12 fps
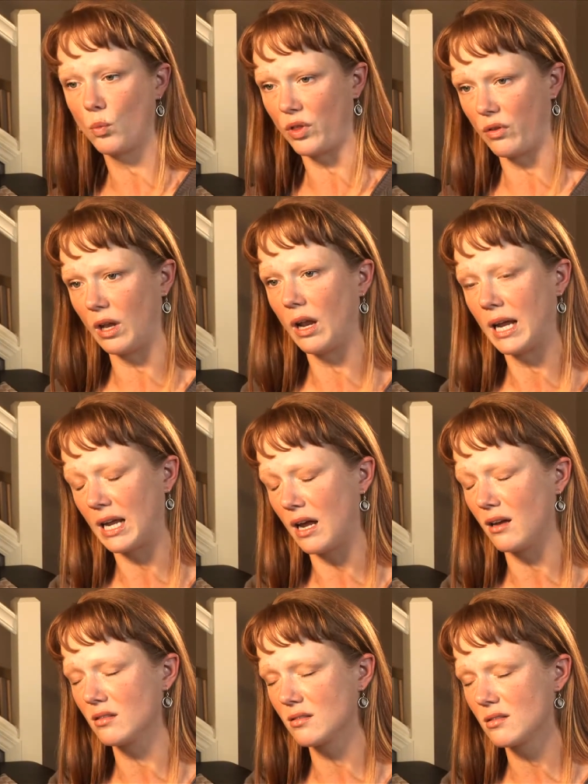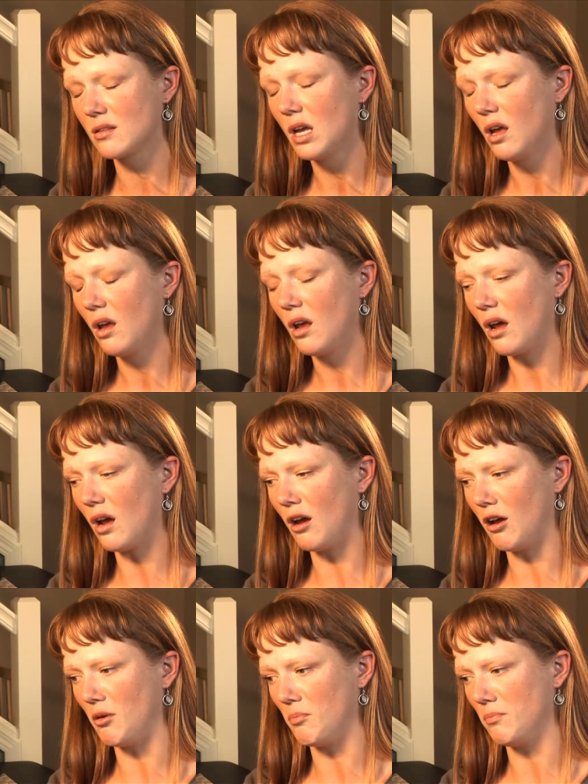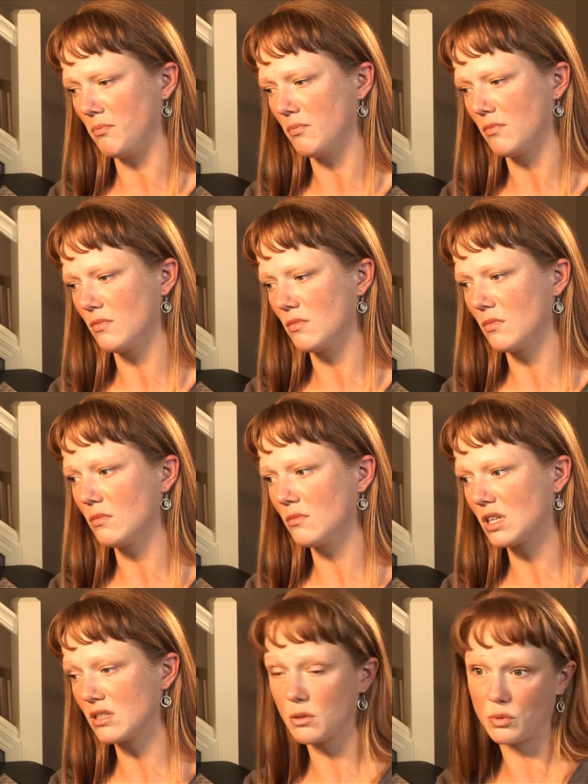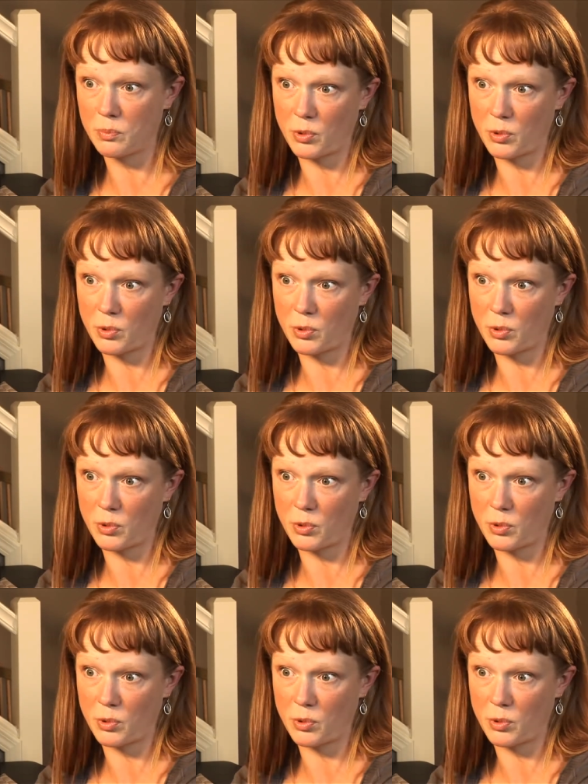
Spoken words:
with it, I guess, because it was